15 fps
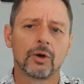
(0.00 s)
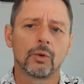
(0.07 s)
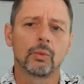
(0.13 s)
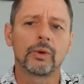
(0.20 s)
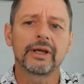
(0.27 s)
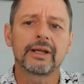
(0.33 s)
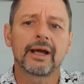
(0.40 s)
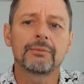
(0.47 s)

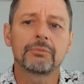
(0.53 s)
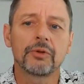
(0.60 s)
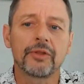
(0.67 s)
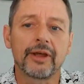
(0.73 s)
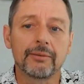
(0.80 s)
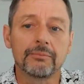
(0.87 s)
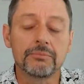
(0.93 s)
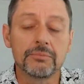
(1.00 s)
We enabled
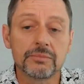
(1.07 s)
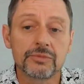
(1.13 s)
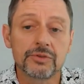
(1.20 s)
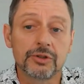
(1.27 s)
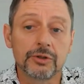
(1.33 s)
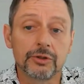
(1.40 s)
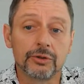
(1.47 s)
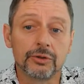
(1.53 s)
them
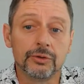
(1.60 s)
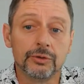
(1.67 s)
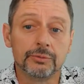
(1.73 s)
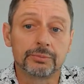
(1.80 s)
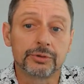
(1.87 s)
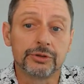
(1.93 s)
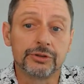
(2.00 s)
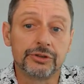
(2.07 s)
to
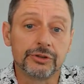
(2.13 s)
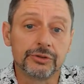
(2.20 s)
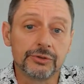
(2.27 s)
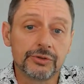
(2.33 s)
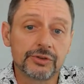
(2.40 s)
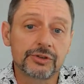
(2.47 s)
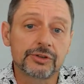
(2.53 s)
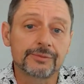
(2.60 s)

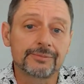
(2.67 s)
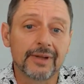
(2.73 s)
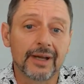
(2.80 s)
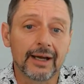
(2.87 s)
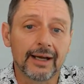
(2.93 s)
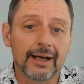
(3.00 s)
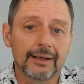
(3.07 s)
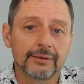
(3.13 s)
produce,
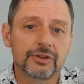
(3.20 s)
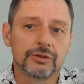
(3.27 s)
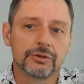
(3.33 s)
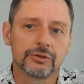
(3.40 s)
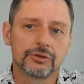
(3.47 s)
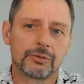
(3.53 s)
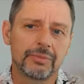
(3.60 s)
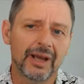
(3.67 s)
uh,
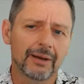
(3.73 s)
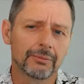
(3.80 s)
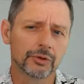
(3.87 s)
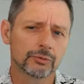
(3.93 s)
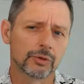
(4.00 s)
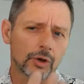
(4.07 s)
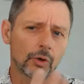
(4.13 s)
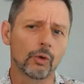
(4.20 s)
to, to be able
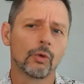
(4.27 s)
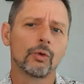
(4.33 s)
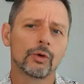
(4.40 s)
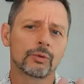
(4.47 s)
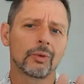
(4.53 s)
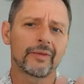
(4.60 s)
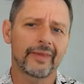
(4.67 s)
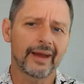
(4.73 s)
to
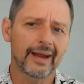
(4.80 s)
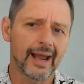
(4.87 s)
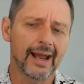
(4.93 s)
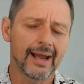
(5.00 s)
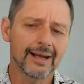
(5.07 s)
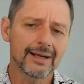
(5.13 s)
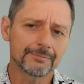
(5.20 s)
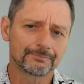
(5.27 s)
record what they
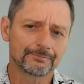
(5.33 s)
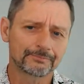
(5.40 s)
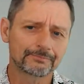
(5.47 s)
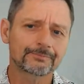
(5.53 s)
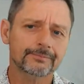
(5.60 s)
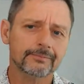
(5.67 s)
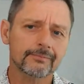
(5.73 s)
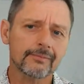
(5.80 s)
had
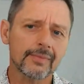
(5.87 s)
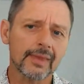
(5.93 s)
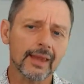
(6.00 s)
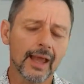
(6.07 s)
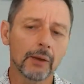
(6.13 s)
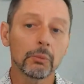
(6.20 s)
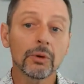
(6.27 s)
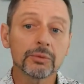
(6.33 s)

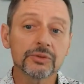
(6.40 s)
and what